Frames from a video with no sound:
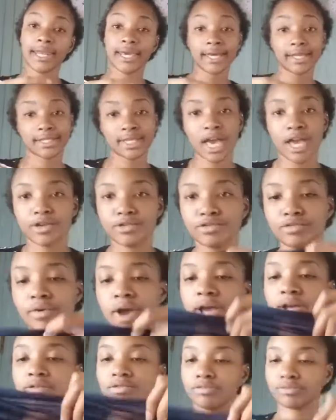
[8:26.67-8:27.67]
I can take the
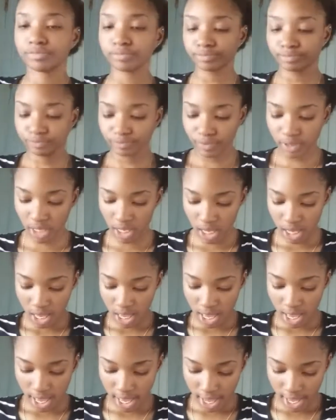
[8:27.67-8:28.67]
do-rag now.
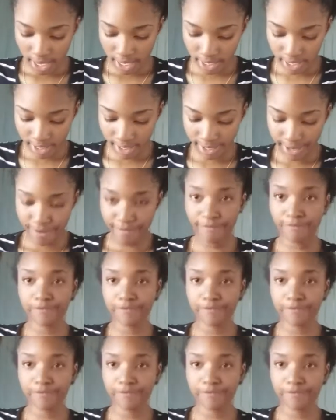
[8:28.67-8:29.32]
And I can like